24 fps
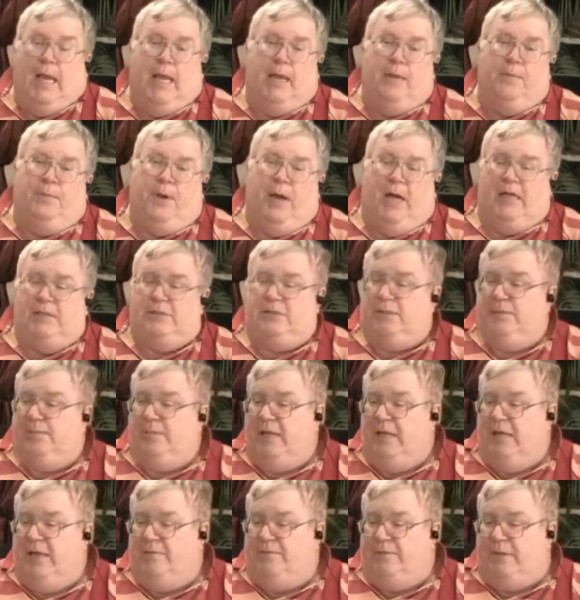And
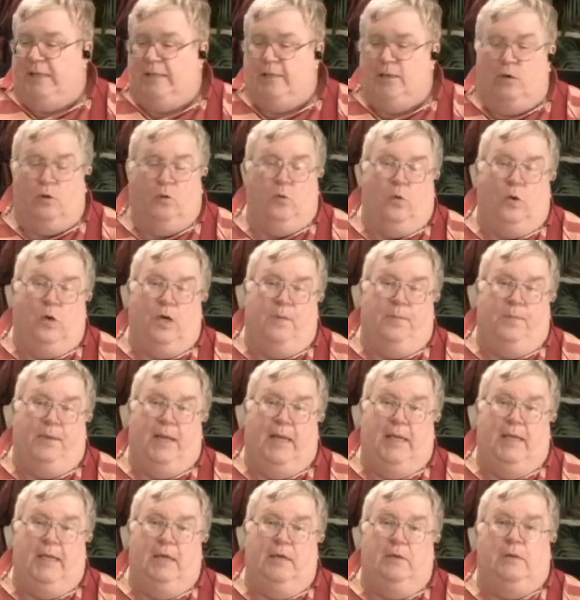possibly, if they don't want to
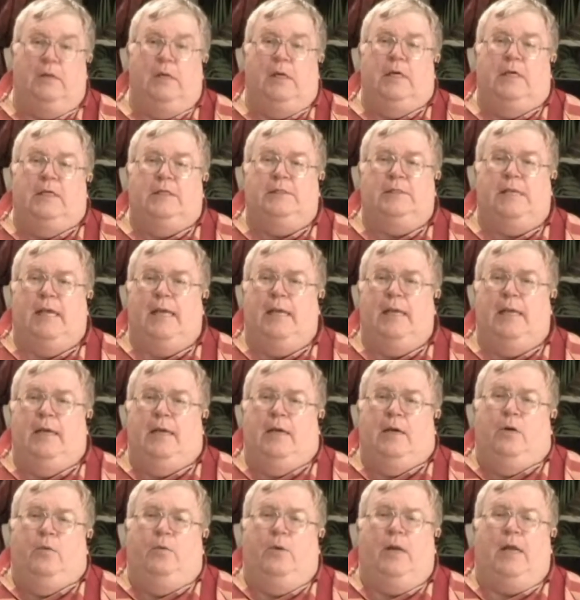pay you, say,
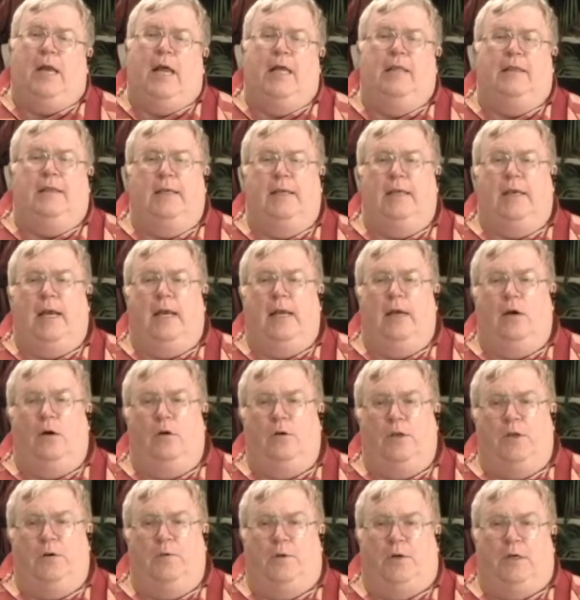"Well, I think I
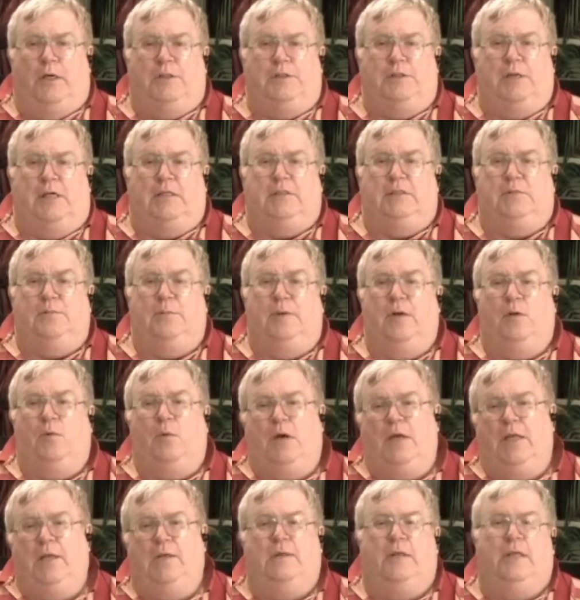owe you an adjustment.
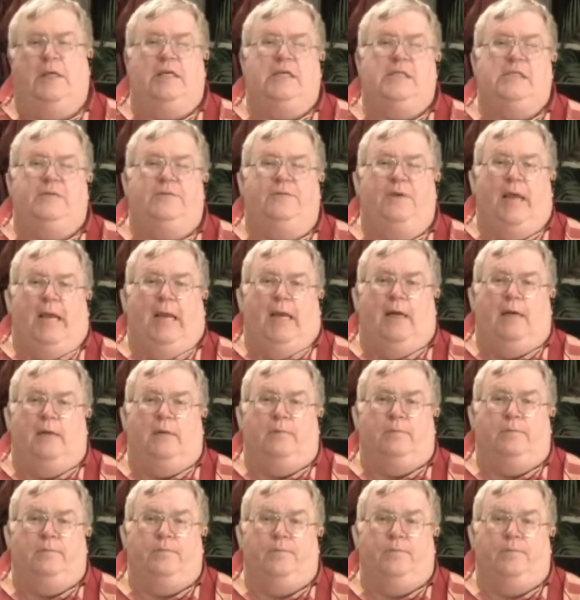What do you think is fair?"